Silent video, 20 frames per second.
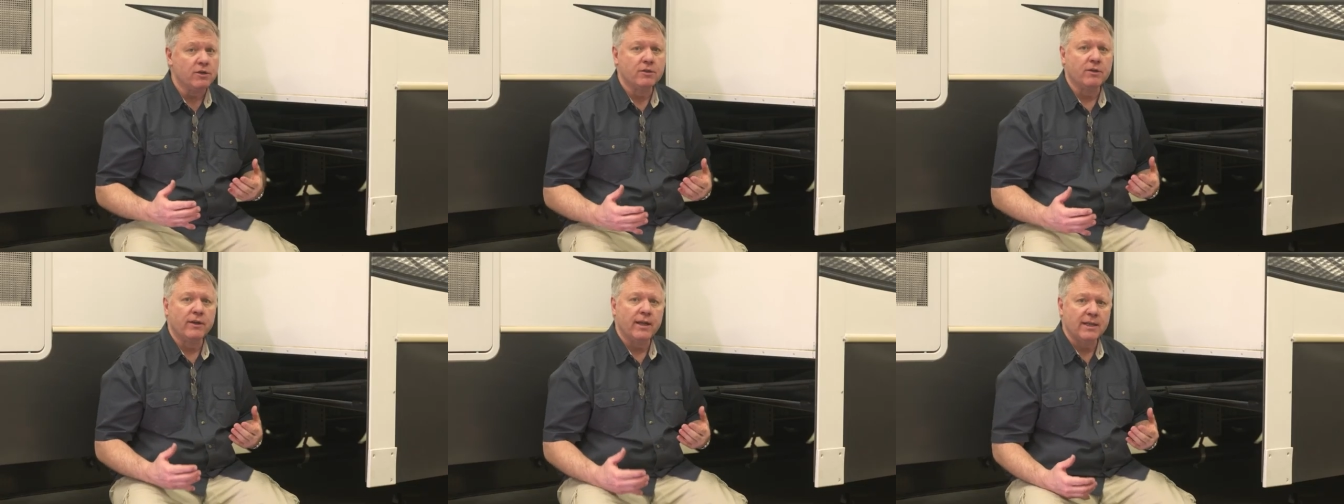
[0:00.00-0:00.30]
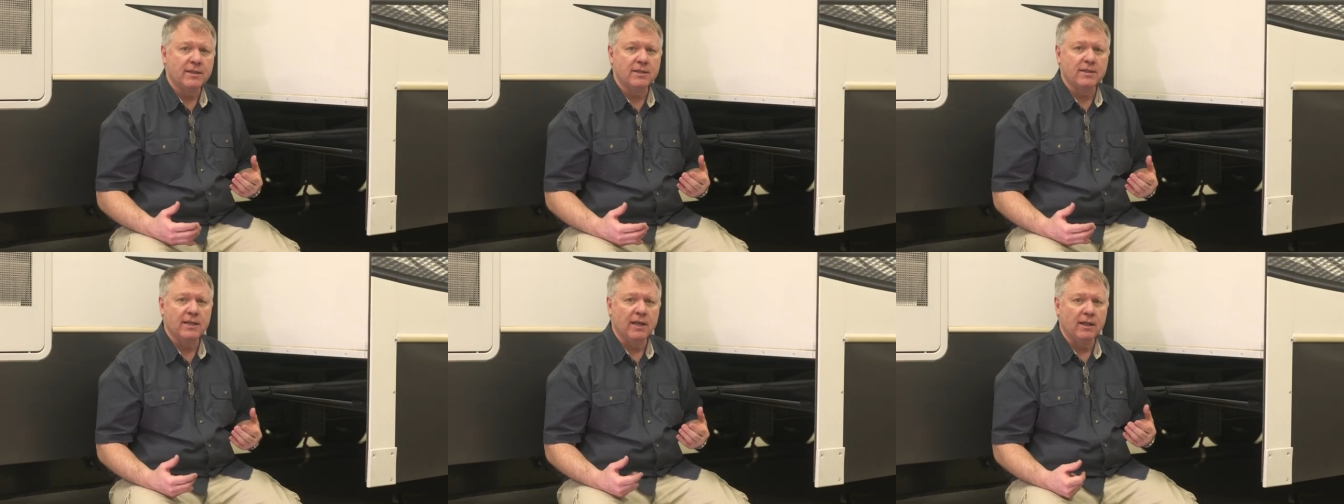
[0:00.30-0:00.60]
So
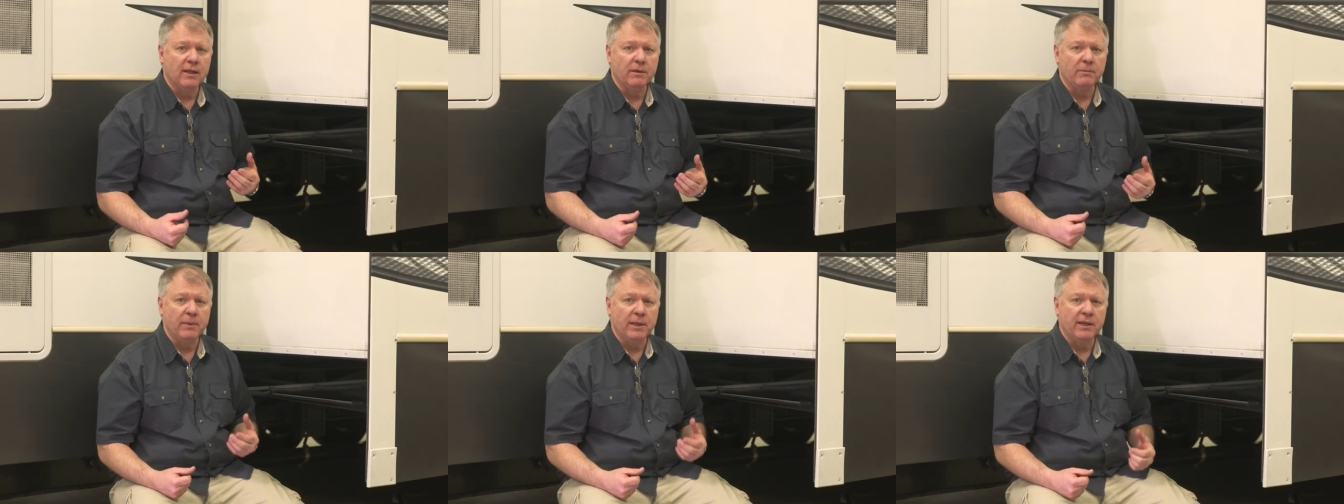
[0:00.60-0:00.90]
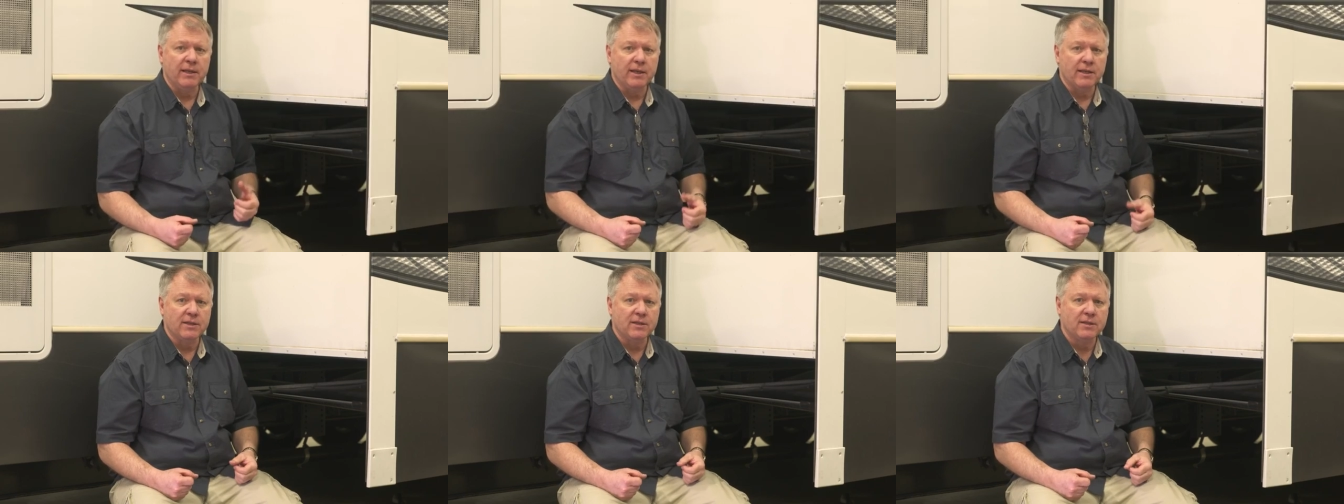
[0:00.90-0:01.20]
that's telling
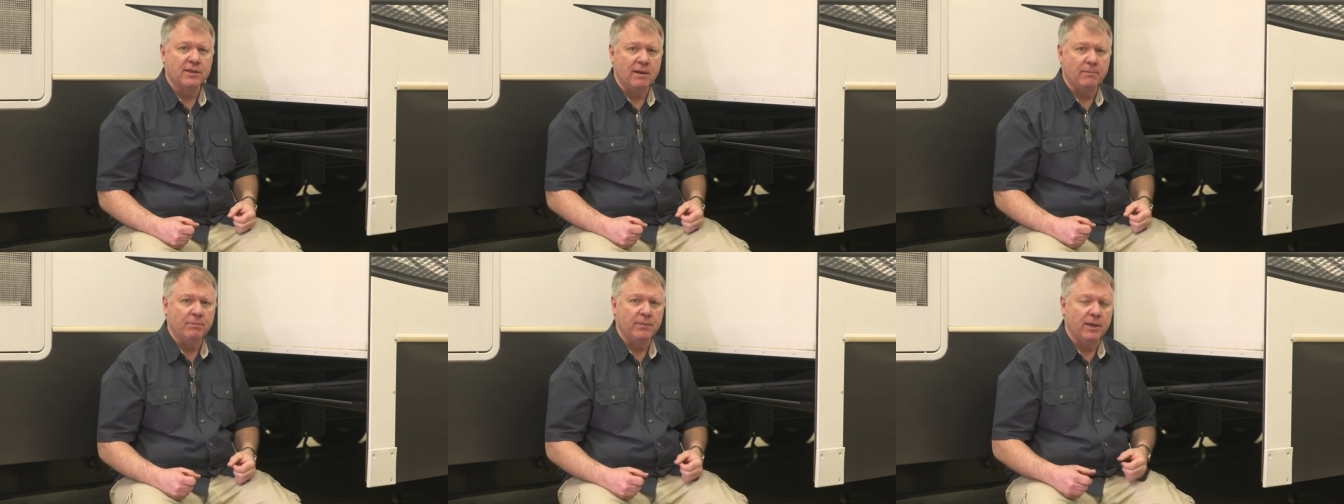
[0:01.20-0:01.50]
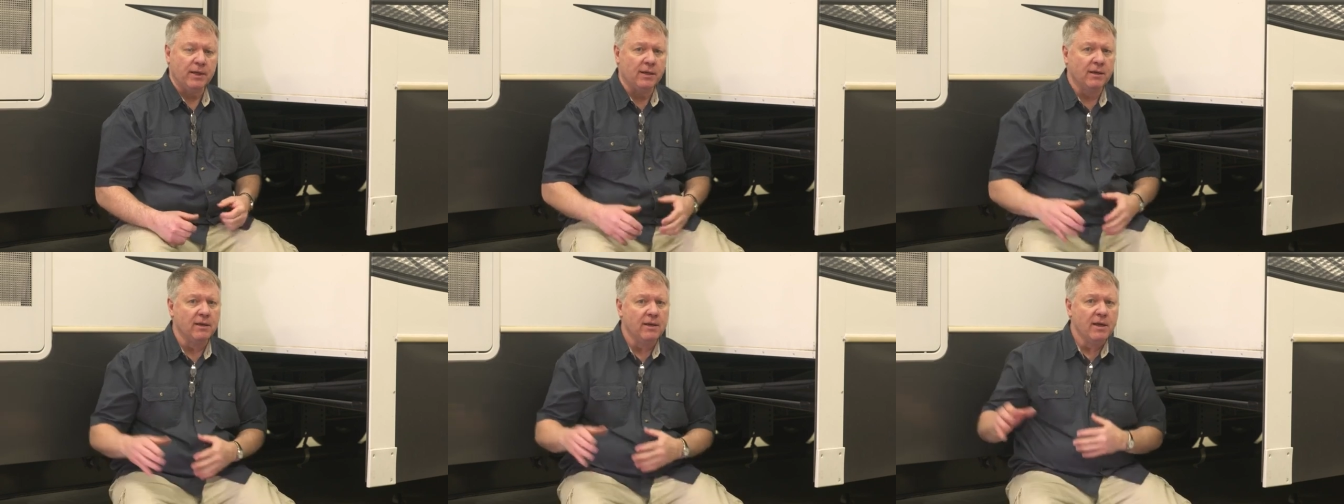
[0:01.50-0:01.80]
me that
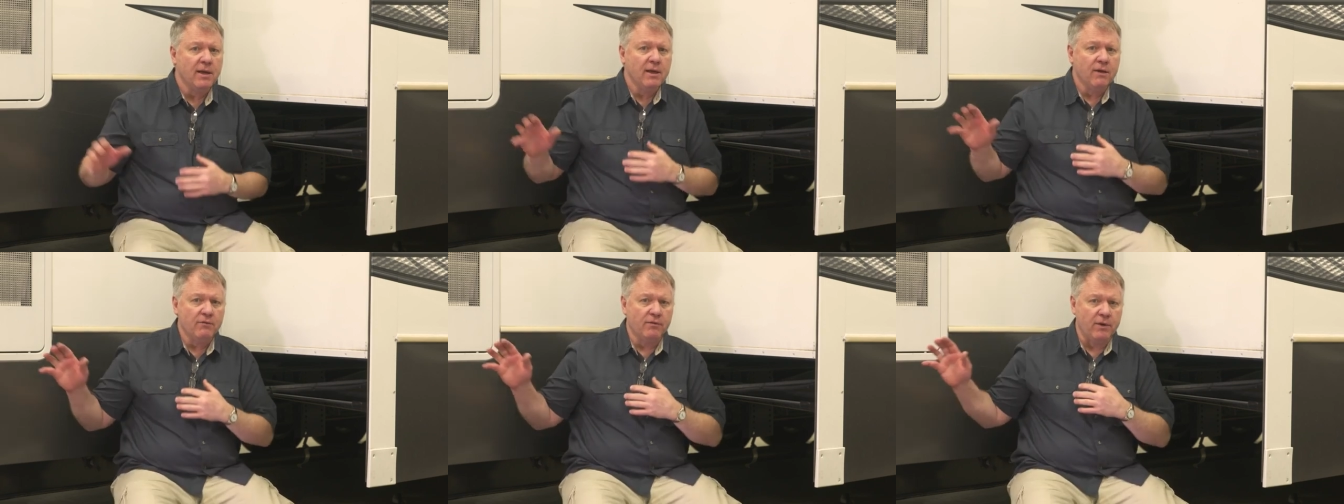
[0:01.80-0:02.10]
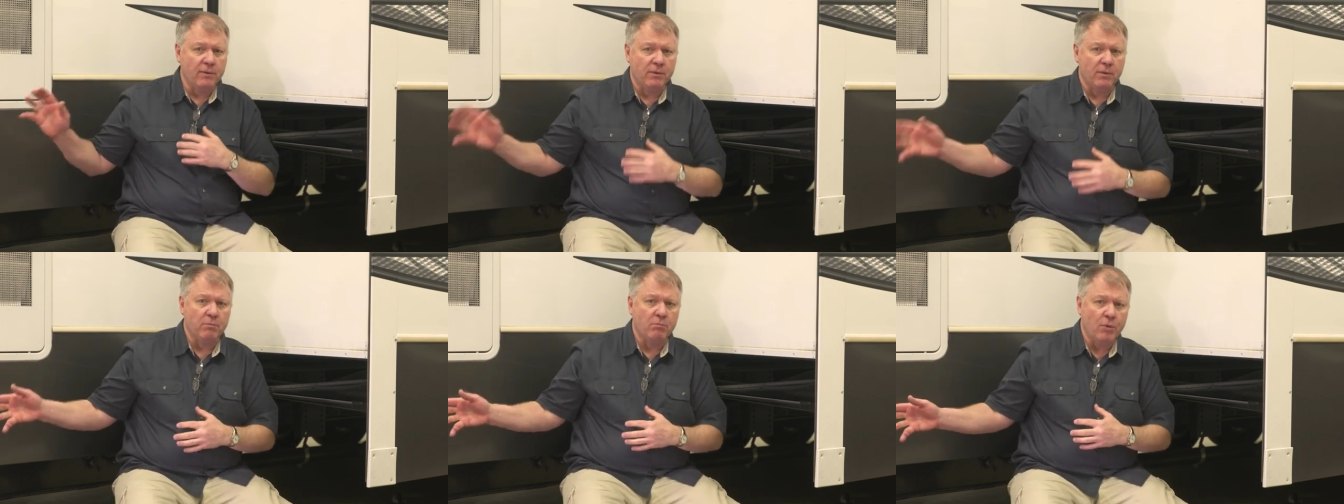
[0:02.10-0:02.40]
something
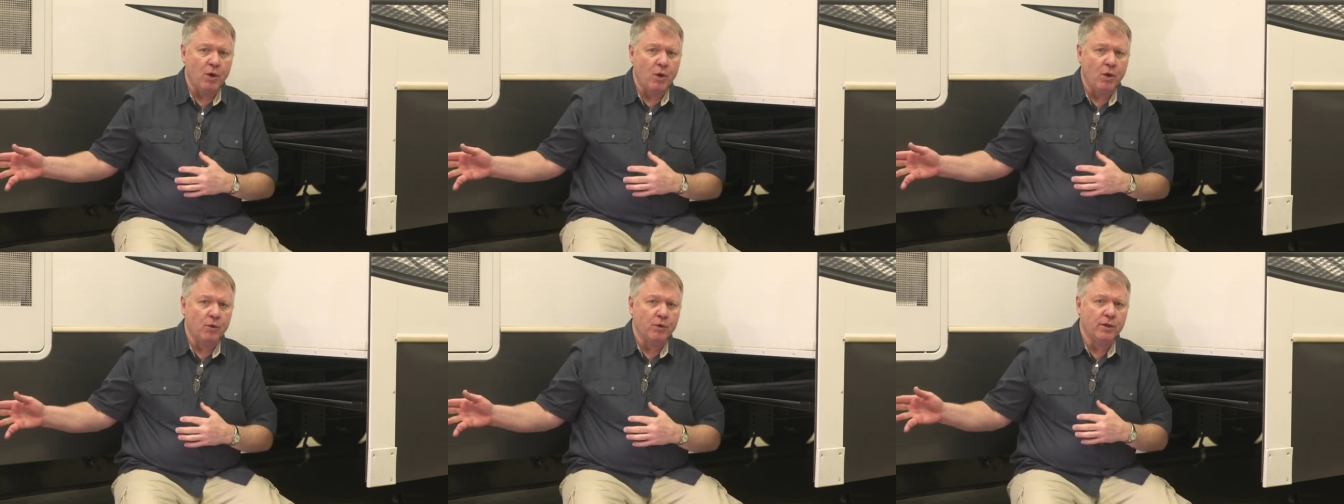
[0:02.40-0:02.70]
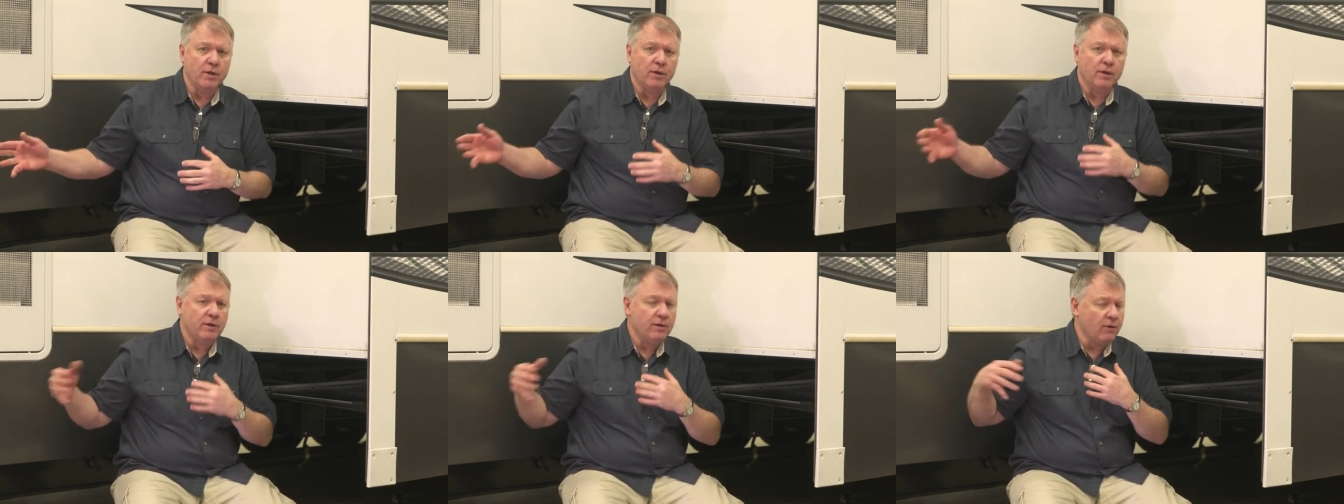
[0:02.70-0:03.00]
from the
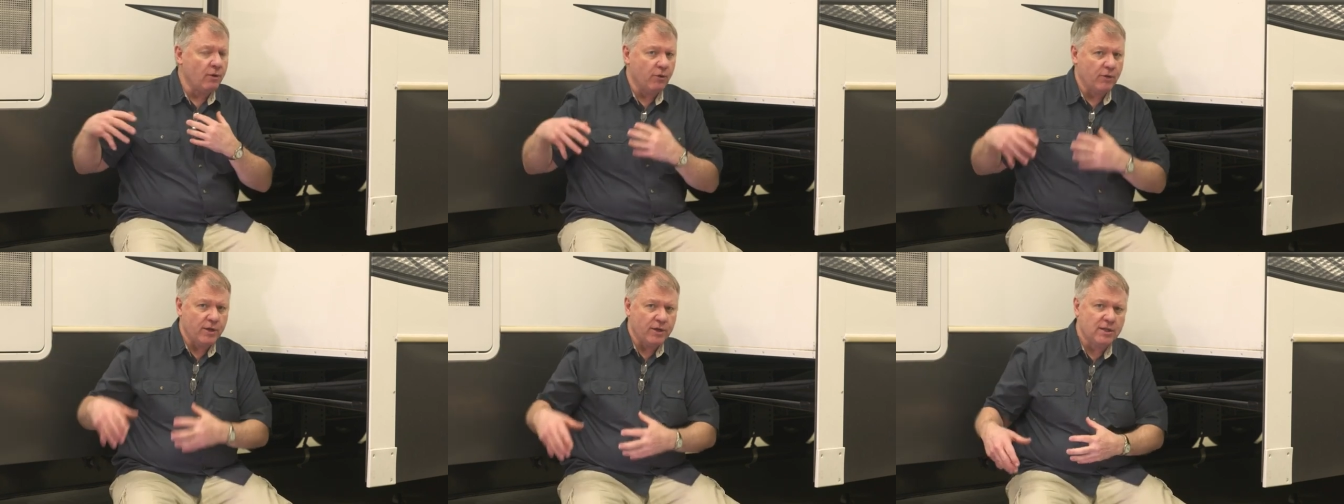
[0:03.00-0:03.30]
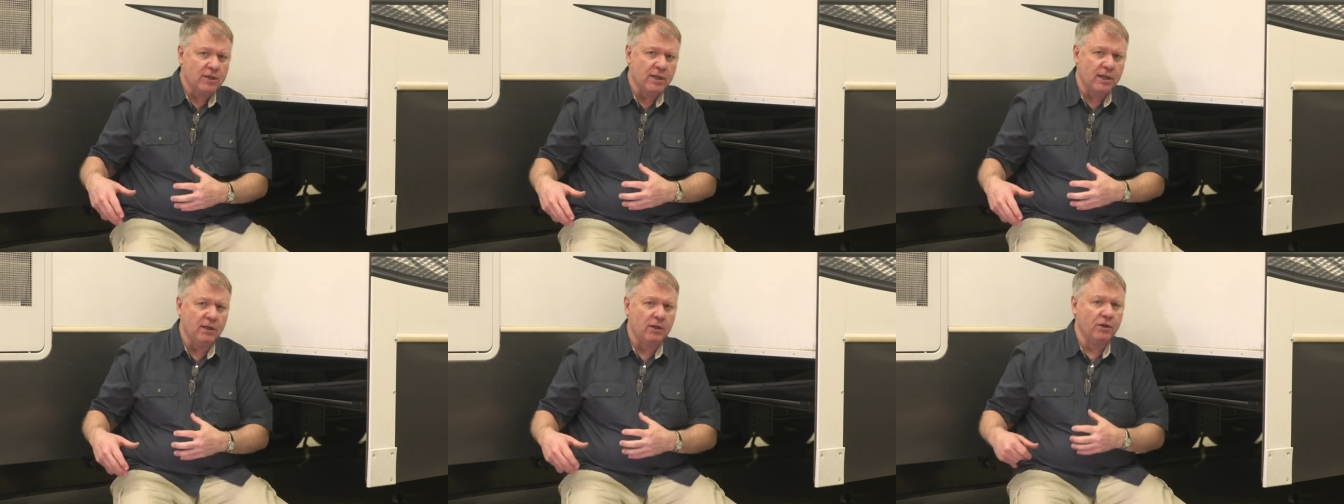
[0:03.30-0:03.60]
motor or the
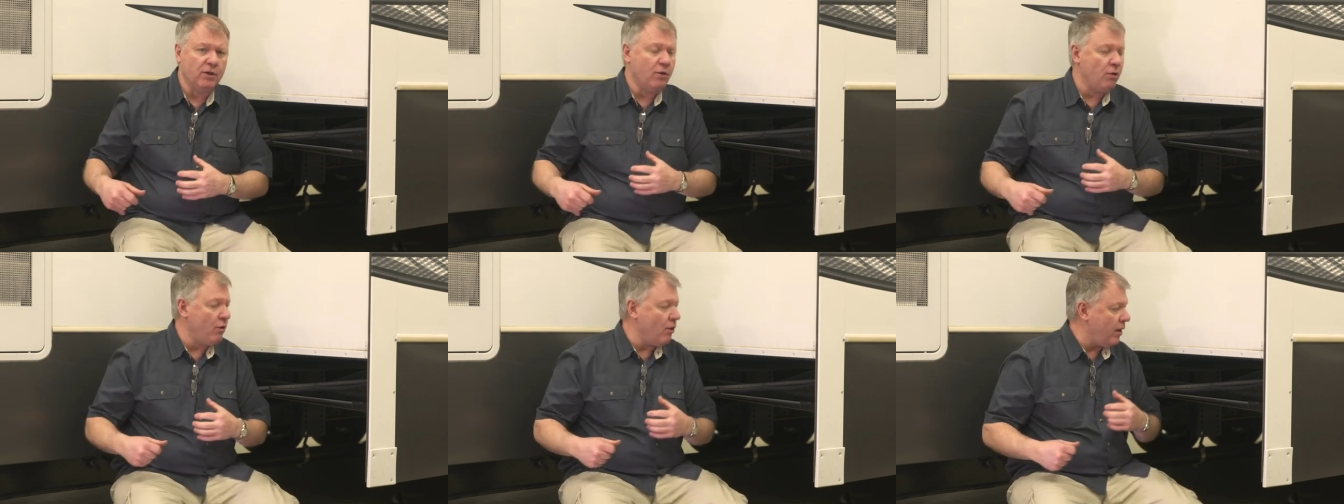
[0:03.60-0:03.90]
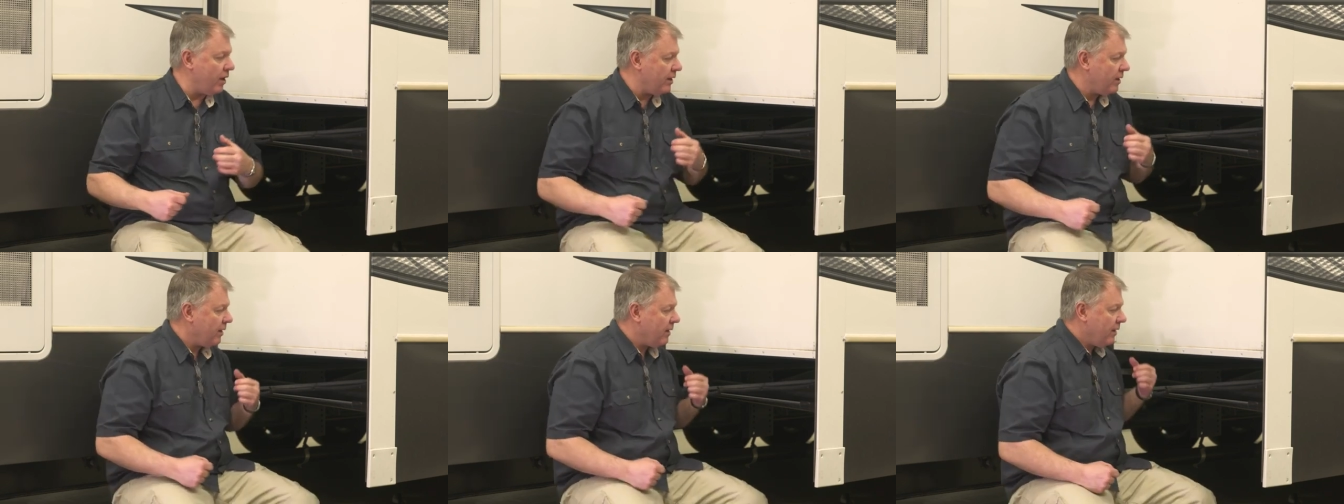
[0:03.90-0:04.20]

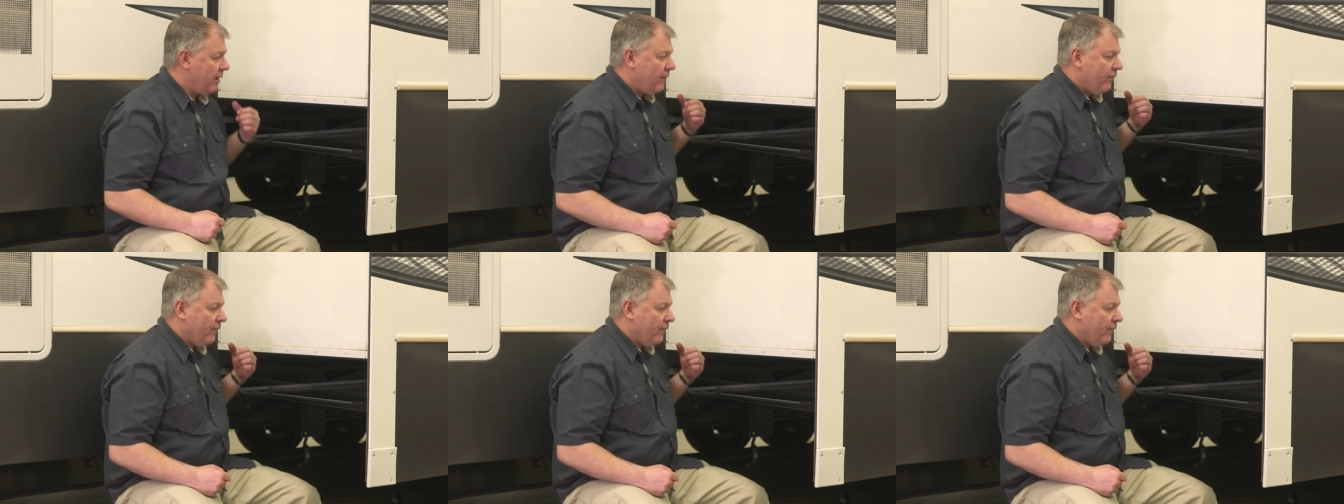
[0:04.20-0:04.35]
solenoid